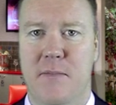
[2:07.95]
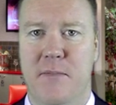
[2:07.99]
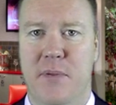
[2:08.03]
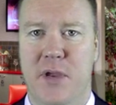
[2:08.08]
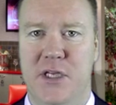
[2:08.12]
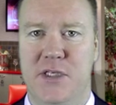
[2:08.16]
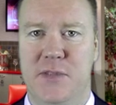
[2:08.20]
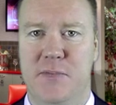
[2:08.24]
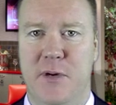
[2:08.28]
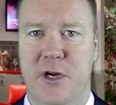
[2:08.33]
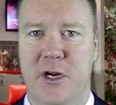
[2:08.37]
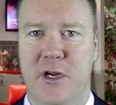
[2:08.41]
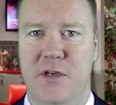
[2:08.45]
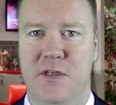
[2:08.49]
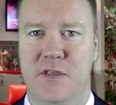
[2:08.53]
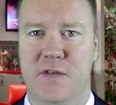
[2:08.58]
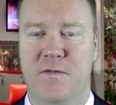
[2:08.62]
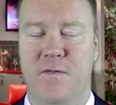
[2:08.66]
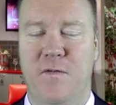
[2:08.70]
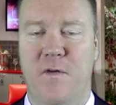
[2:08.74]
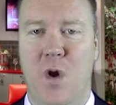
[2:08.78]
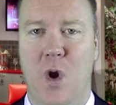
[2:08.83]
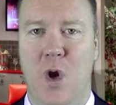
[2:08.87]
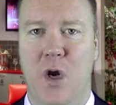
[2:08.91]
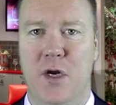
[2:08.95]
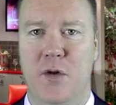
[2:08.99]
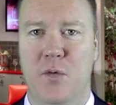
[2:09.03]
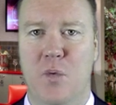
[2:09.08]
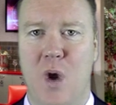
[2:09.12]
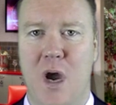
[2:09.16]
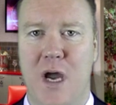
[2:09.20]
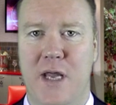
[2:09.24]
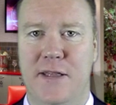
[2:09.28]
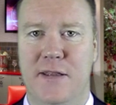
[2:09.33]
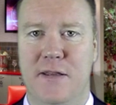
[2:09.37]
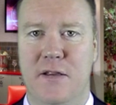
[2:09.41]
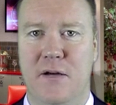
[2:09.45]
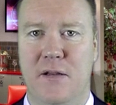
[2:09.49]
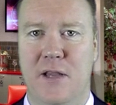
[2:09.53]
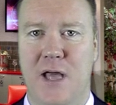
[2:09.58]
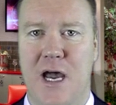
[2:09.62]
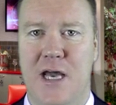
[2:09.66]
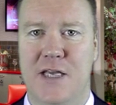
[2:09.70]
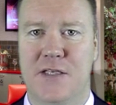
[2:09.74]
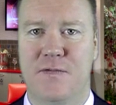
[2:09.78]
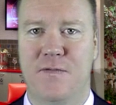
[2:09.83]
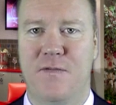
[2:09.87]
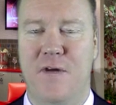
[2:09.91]
Pittsburgh is 4-1 in their
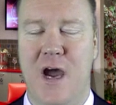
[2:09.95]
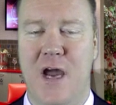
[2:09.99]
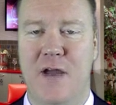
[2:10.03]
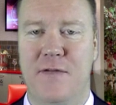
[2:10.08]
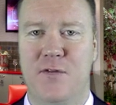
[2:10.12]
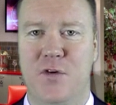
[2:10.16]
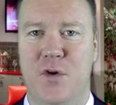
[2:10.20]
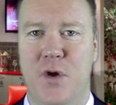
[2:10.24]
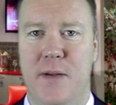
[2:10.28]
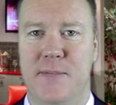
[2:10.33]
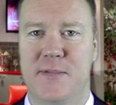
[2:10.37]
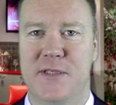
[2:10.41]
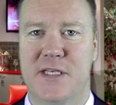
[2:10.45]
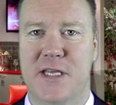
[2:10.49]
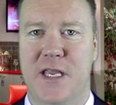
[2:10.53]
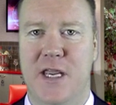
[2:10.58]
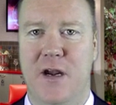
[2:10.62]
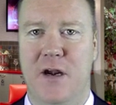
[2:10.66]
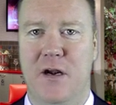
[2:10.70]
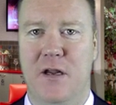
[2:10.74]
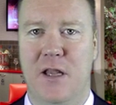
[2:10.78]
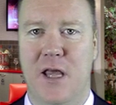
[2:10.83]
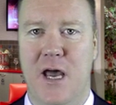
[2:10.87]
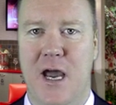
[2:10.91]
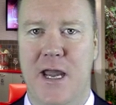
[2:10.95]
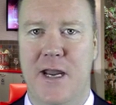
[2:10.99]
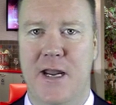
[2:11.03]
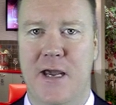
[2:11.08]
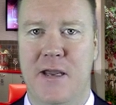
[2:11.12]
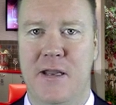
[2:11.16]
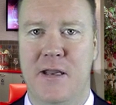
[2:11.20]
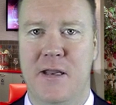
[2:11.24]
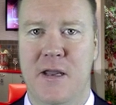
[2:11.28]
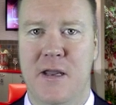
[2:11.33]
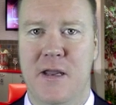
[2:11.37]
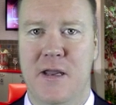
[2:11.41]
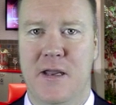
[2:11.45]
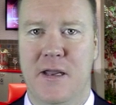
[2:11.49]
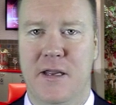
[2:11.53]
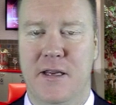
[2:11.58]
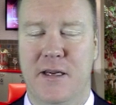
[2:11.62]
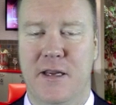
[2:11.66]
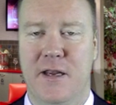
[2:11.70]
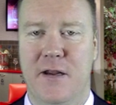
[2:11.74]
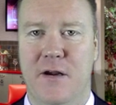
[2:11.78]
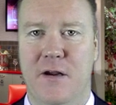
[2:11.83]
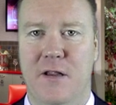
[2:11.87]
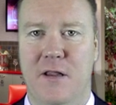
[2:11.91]
last 5 trips to Carolina,
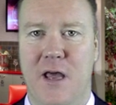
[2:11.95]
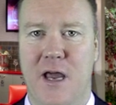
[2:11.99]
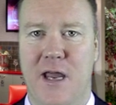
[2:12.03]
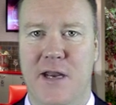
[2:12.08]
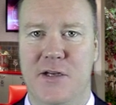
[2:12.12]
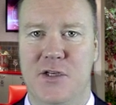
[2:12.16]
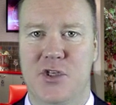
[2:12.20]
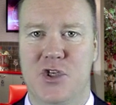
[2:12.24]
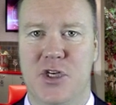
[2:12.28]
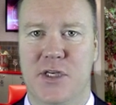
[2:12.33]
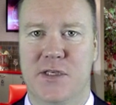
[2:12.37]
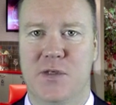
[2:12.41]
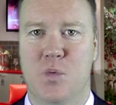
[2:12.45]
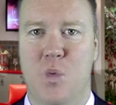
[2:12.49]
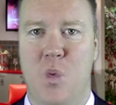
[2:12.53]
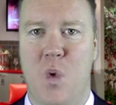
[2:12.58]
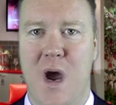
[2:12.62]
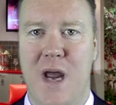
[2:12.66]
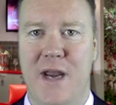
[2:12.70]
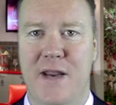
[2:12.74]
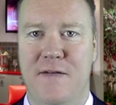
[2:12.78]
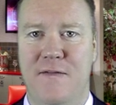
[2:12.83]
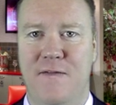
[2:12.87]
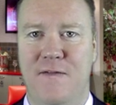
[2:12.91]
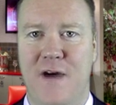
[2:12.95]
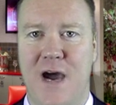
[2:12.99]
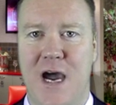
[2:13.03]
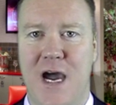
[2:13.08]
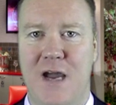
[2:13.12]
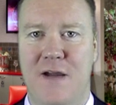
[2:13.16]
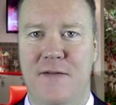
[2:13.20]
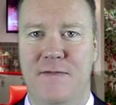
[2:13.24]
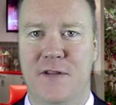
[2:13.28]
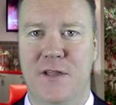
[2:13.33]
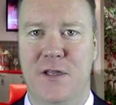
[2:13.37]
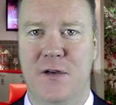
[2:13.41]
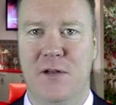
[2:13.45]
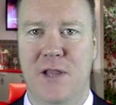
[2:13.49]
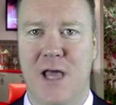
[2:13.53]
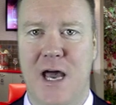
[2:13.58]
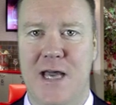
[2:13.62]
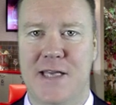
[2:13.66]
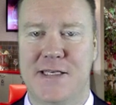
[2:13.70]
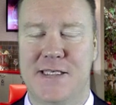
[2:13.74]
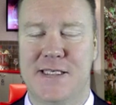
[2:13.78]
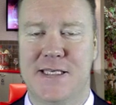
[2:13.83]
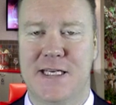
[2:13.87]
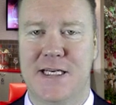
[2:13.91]
and Carolina's just 1-5 in their
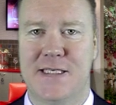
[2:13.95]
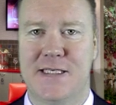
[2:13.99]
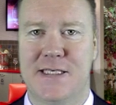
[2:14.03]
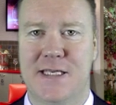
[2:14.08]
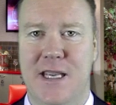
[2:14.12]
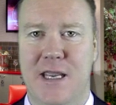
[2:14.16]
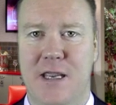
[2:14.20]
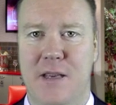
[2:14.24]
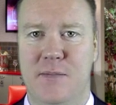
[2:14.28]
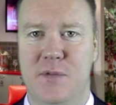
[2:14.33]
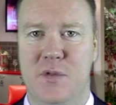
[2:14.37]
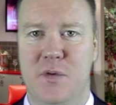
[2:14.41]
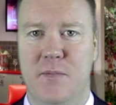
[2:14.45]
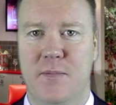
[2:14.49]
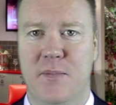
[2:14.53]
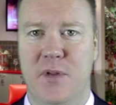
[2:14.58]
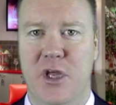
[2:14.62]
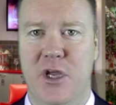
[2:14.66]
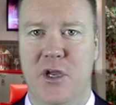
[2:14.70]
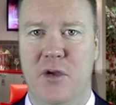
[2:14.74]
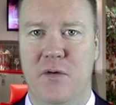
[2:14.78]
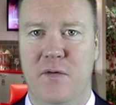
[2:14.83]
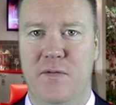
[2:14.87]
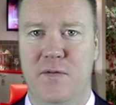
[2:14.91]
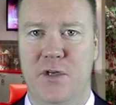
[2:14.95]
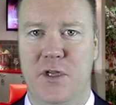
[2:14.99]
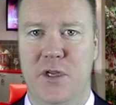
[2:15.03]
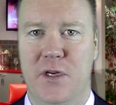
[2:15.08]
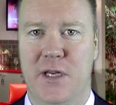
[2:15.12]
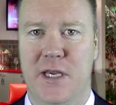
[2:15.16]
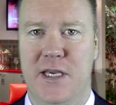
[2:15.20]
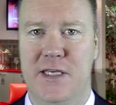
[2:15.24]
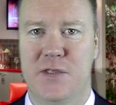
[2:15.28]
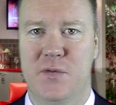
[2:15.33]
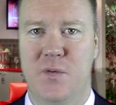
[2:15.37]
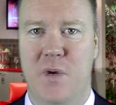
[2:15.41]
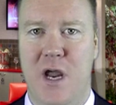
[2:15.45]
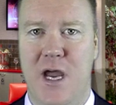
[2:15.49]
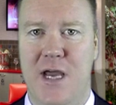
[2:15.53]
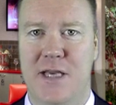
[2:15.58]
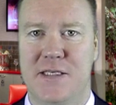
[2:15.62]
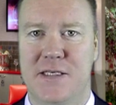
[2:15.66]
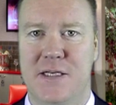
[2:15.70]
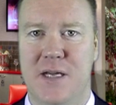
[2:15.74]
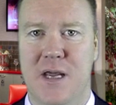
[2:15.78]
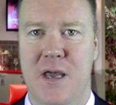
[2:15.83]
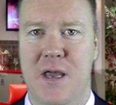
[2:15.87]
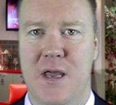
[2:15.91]
last 6 games when playing with 2 days
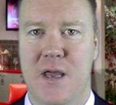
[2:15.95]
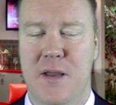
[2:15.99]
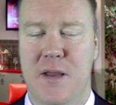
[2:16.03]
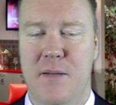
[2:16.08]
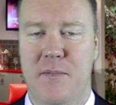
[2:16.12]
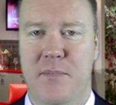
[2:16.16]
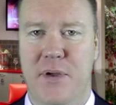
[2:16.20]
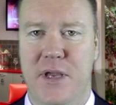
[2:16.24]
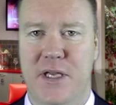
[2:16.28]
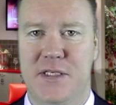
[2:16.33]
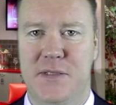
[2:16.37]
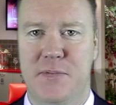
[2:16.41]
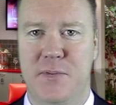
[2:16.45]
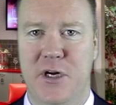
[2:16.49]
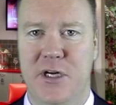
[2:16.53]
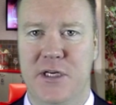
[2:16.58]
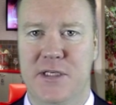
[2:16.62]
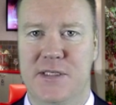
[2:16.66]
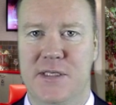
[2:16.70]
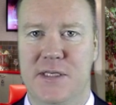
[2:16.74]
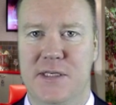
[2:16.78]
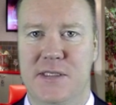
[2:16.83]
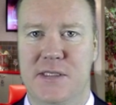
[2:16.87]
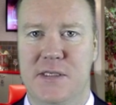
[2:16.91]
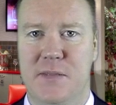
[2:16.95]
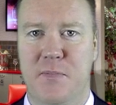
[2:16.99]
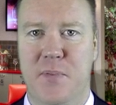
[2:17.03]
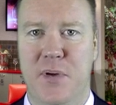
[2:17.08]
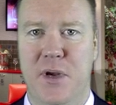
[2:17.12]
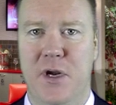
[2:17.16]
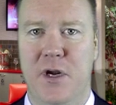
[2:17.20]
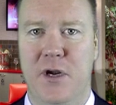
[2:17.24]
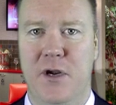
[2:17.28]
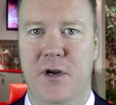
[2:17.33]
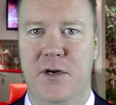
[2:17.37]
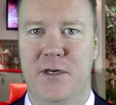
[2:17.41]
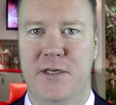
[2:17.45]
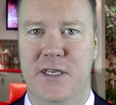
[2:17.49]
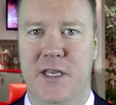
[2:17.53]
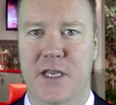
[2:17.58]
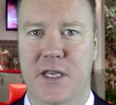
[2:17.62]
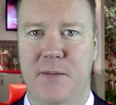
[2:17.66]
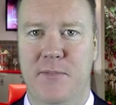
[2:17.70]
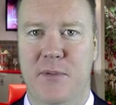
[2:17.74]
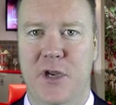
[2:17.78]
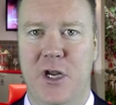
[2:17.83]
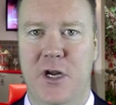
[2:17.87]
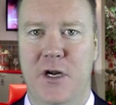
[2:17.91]
rest. Pittsburgh's the superior
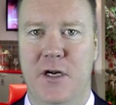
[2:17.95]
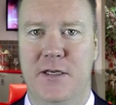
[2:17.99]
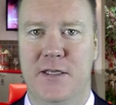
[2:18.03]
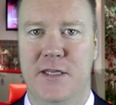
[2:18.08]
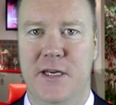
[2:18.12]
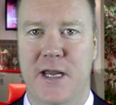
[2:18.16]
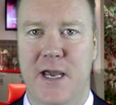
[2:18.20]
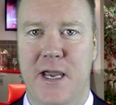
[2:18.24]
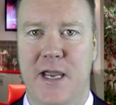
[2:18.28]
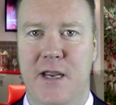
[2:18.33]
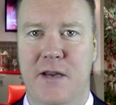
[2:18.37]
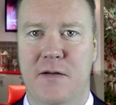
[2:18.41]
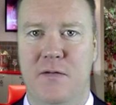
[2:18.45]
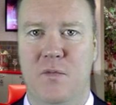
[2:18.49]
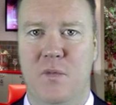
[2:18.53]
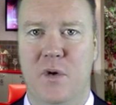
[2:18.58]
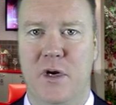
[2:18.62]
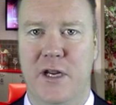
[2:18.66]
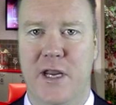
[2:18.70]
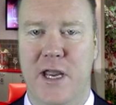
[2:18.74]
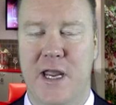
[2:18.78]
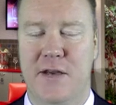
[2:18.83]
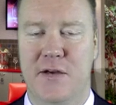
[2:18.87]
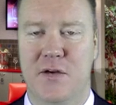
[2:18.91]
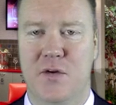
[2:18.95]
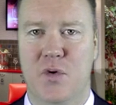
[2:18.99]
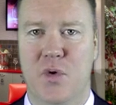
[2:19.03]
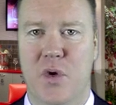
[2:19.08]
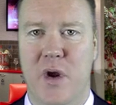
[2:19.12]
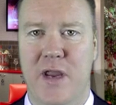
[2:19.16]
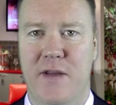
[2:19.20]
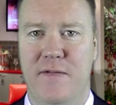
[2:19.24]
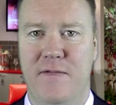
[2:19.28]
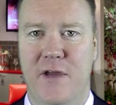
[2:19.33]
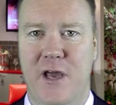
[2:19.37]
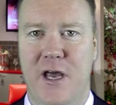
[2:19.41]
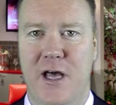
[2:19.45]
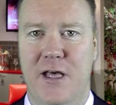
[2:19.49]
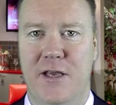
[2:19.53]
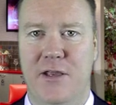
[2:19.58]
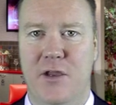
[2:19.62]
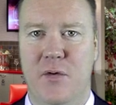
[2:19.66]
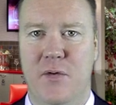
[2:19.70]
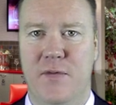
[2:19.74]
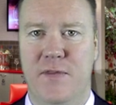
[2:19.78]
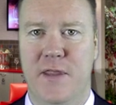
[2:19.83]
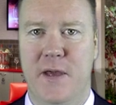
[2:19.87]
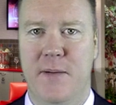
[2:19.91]
team here tonight, and we're getting great
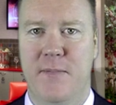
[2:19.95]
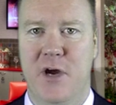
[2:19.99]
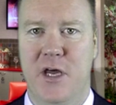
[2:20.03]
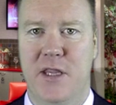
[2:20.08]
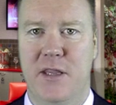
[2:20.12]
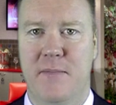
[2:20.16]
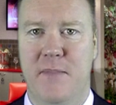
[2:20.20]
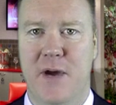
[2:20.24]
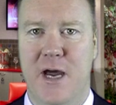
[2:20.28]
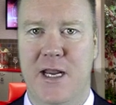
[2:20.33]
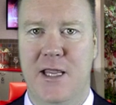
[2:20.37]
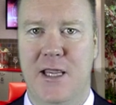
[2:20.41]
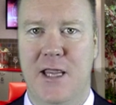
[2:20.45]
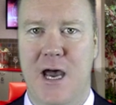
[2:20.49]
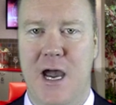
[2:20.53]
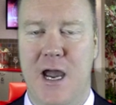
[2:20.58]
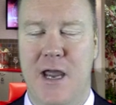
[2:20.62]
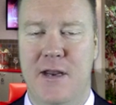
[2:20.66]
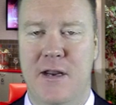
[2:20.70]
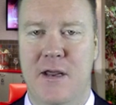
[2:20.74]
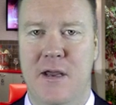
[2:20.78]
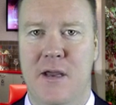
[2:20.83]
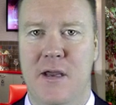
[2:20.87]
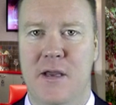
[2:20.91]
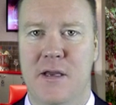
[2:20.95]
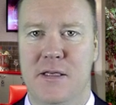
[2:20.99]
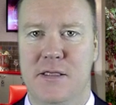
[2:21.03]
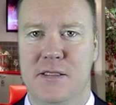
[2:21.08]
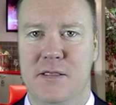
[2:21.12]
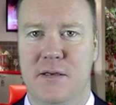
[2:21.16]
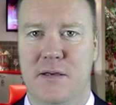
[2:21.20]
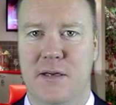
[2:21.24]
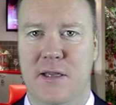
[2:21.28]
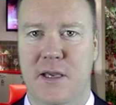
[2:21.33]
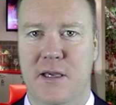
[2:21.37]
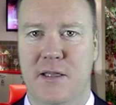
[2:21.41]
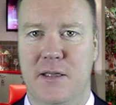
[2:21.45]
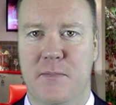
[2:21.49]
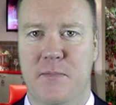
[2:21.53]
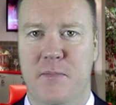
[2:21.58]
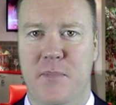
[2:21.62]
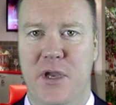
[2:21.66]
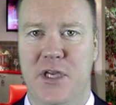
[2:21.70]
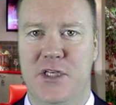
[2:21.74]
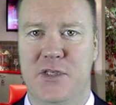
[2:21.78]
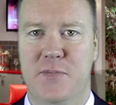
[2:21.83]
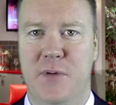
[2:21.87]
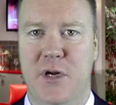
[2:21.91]
value with them on the money line. So take the
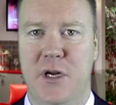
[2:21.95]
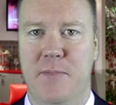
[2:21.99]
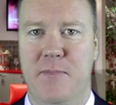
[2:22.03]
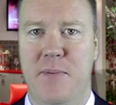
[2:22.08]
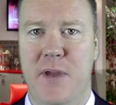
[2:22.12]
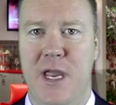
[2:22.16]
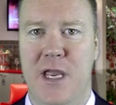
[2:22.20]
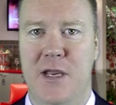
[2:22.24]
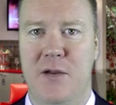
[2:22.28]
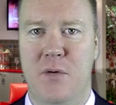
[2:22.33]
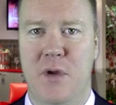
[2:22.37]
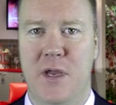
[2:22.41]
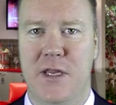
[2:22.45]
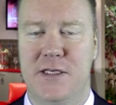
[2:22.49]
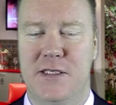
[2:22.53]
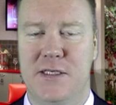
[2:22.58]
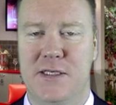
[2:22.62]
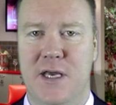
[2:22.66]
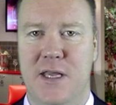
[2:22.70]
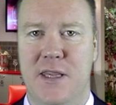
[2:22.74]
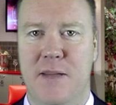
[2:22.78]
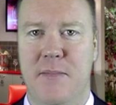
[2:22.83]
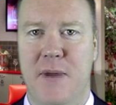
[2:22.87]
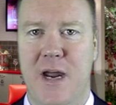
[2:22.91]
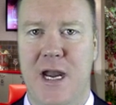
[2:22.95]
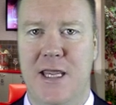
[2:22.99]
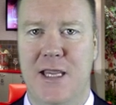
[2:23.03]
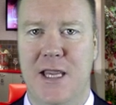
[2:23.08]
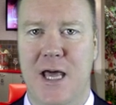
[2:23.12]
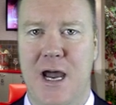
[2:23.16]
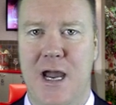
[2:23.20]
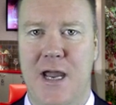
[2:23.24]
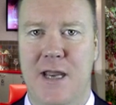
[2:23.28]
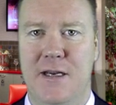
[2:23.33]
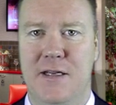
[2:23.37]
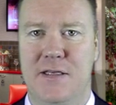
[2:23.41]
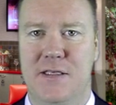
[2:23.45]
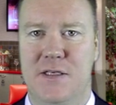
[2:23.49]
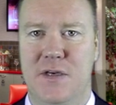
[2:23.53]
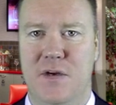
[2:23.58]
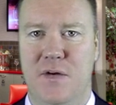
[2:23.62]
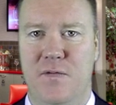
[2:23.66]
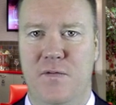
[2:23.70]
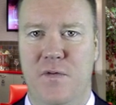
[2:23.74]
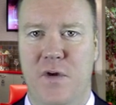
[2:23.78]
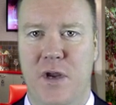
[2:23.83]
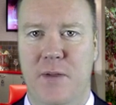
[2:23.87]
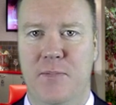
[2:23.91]
Pittsburgh Penguins on the money line as
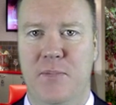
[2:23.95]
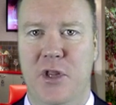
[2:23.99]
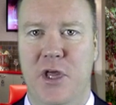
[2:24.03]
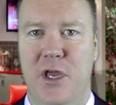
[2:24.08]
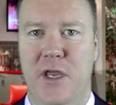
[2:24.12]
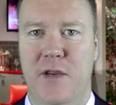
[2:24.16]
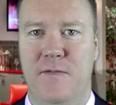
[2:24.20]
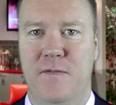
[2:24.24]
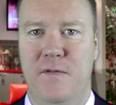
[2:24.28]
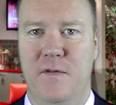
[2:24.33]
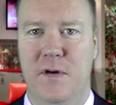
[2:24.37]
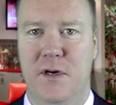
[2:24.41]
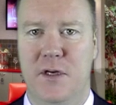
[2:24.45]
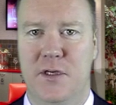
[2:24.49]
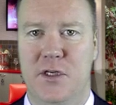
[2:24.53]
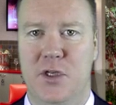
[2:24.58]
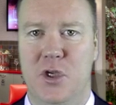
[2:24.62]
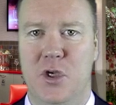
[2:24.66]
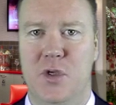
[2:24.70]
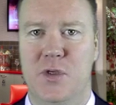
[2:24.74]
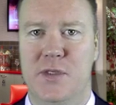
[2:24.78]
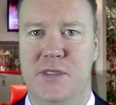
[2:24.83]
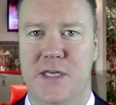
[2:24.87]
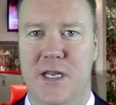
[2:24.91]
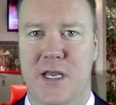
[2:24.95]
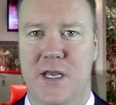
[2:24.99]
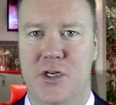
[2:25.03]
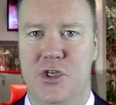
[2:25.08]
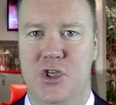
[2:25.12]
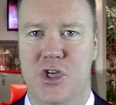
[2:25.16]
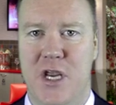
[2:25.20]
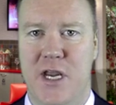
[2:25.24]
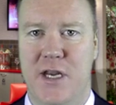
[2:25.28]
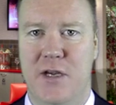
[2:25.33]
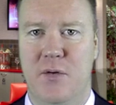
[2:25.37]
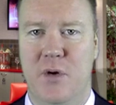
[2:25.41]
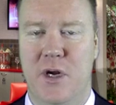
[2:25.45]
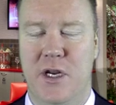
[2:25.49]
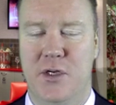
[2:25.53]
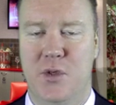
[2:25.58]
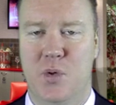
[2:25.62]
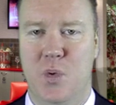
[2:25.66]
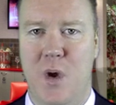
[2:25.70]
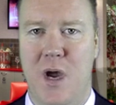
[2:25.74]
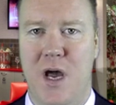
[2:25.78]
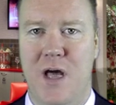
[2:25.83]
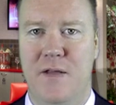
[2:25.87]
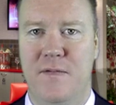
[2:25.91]
your free play for Tuesday, January
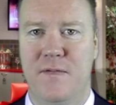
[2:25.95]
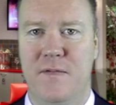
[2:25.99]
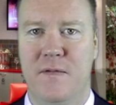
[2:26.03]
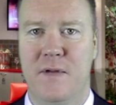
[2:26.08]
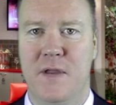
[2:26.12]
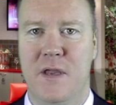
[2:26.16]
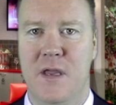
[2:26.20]
12th.